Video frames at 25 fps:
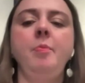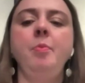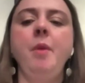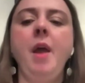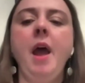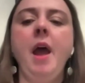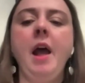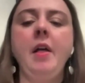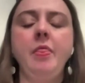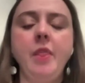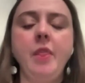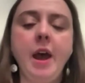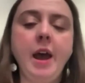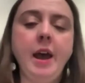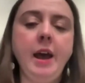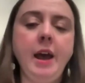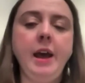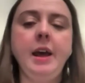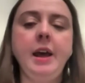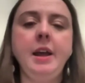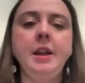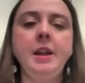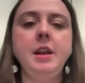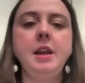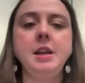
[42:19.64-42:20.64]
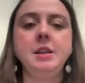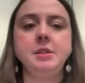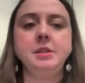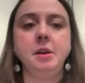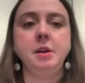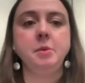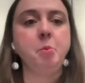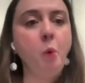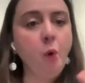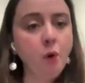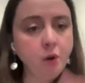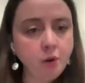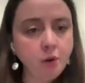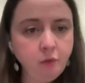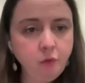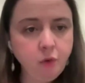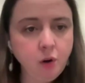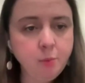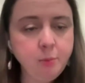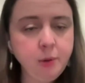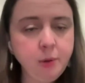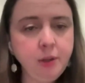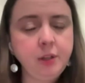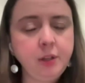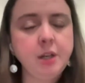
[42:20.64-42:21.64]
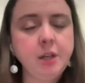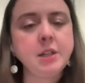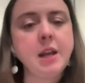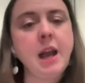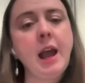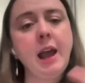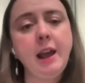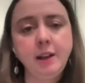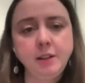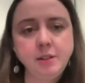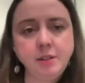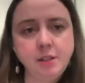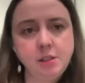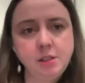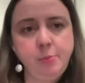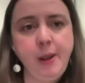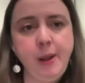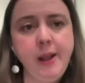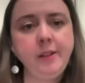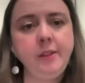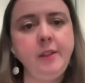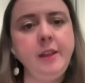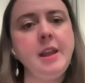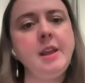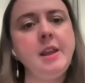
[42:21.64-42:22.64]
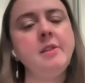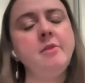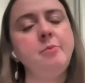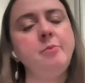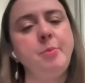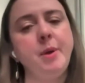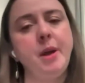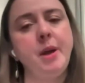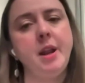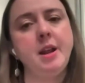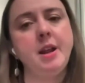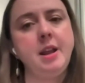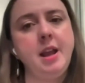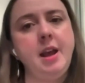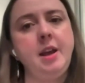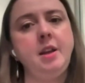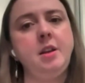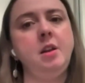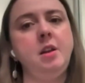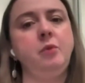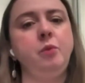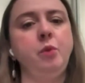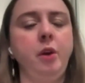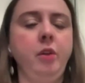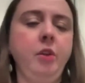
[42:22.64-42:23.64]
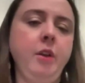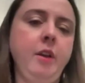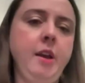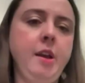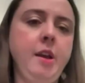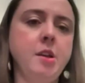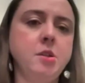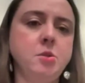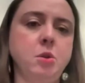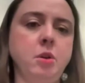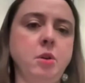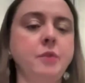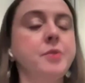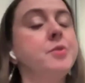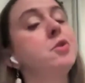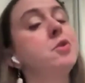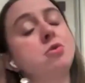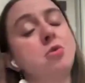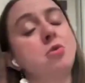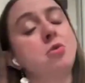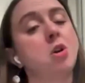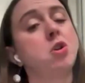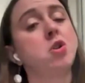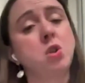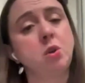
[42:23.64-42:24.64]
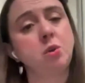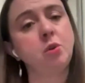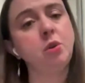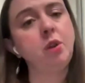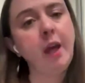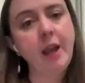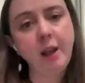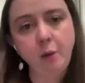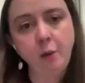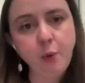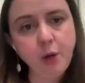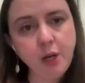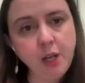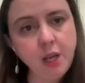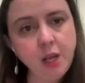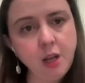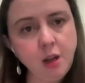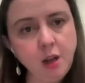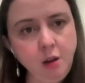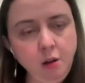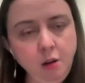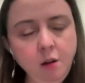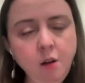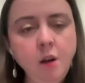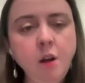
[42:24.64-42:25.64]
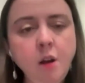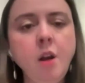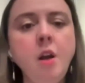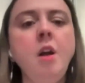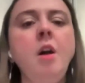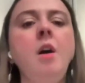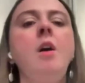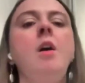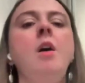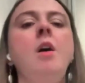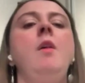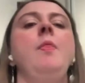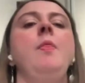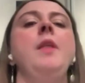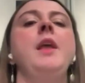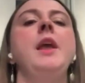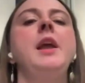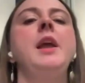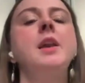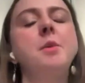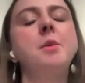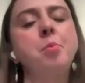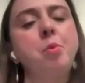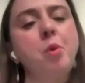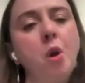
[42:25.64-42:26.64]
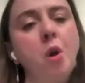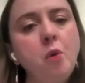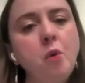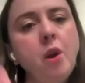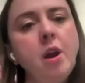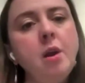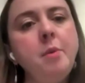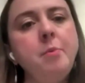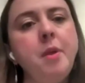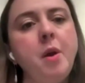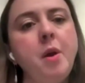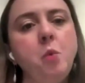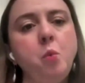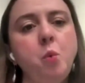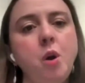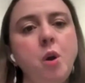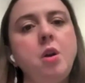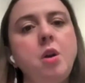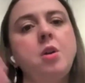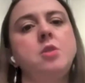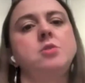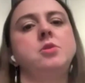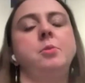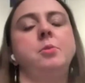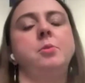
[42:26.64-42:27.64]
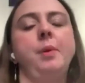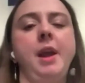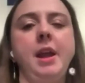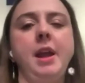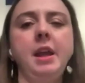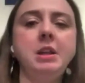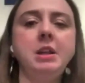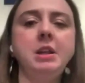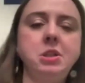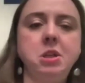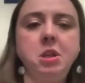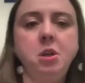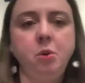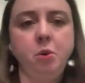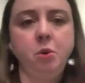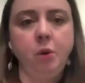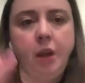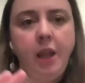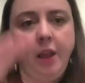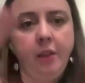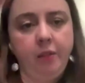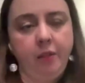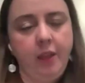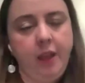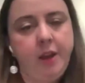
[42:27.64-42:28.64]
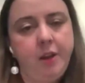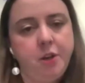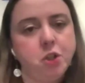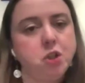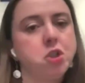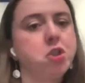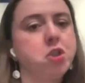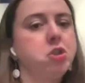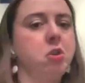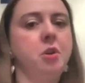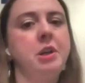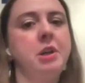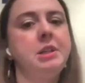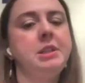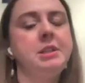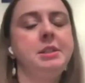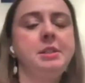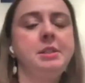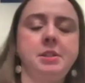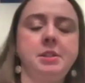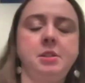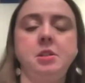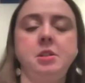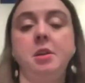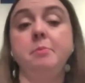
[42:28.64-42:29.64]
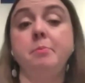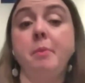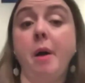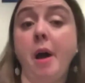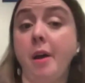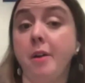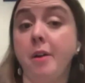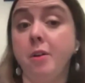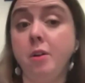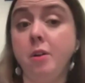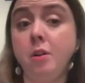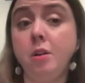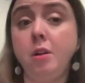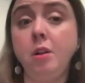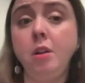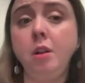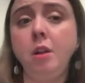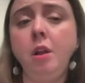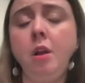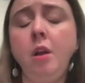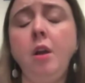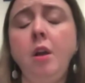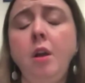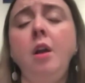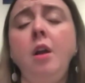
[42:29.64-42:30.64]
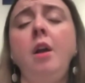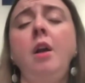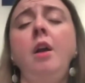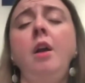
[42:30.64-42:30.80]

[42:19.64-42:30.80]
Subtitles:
And that is important for ability to access paid leave. But again, if we're thinking sort of structural equity, in a program that workers are paying into, again, that insurance system model,